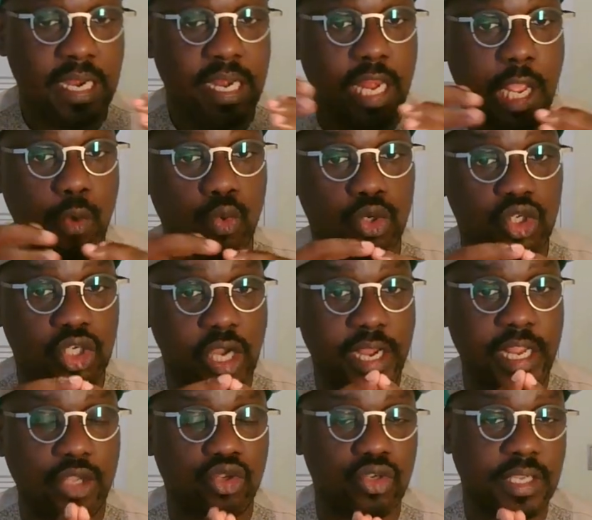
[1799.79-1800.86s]
They will
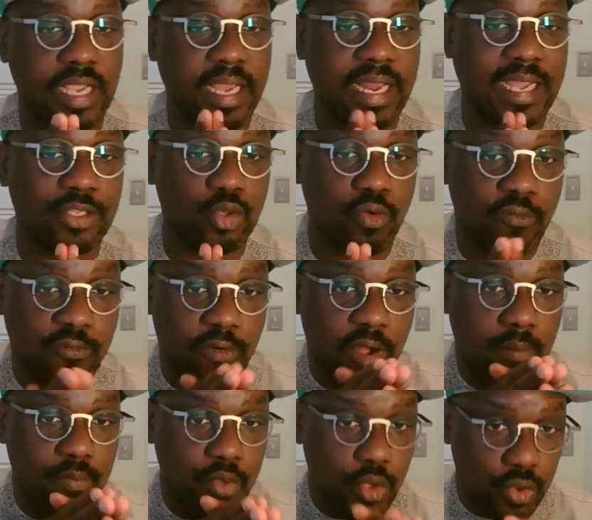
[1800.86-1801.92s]
join it together to
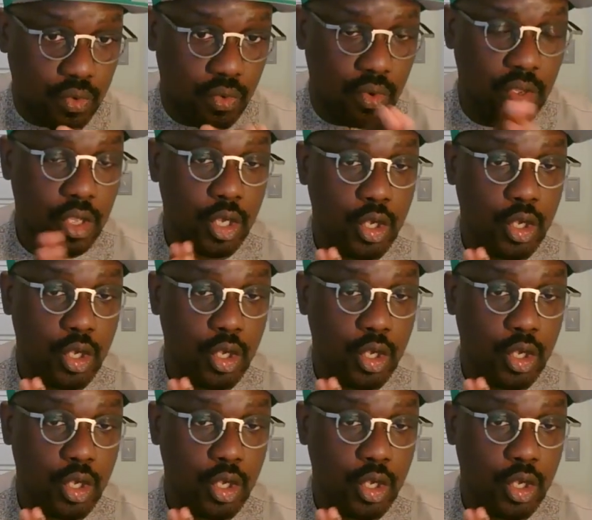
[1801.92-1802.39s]
form you.